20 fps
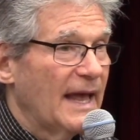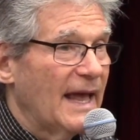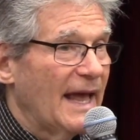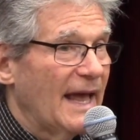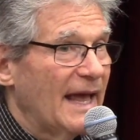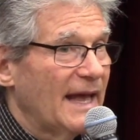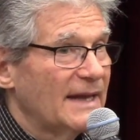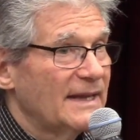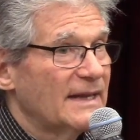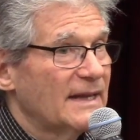
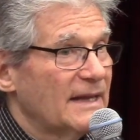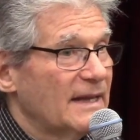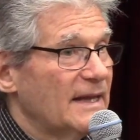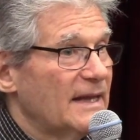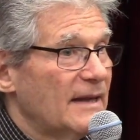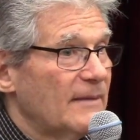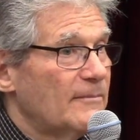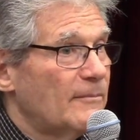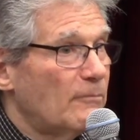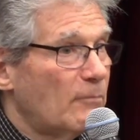and
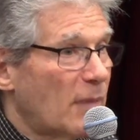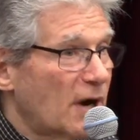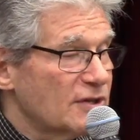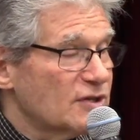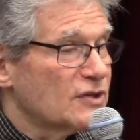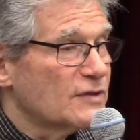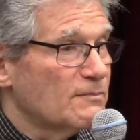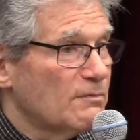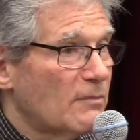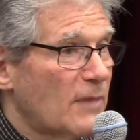
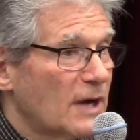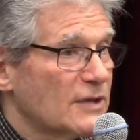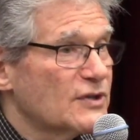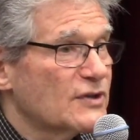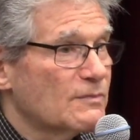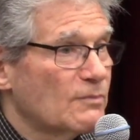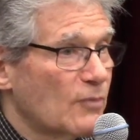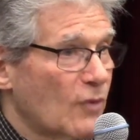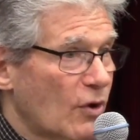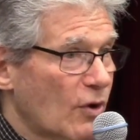much
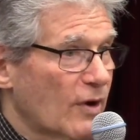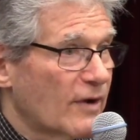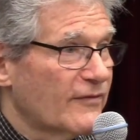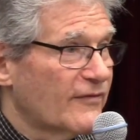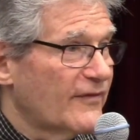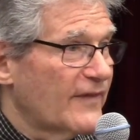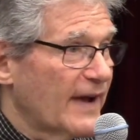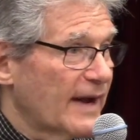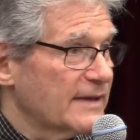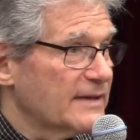more
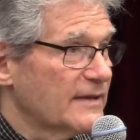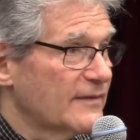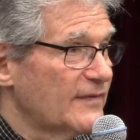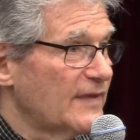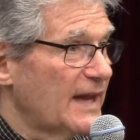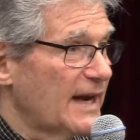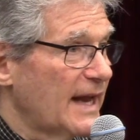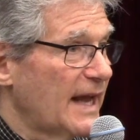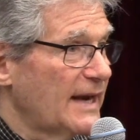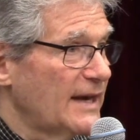effective
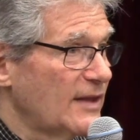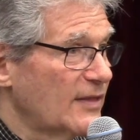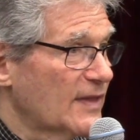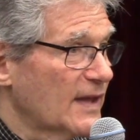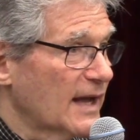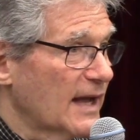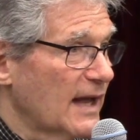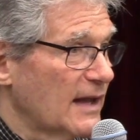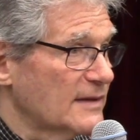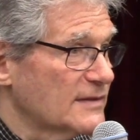than
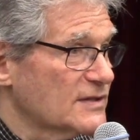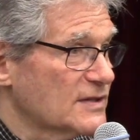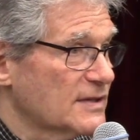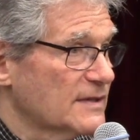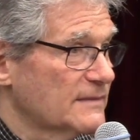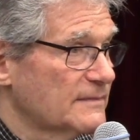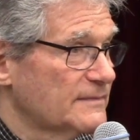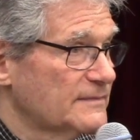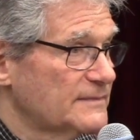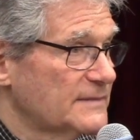anything else.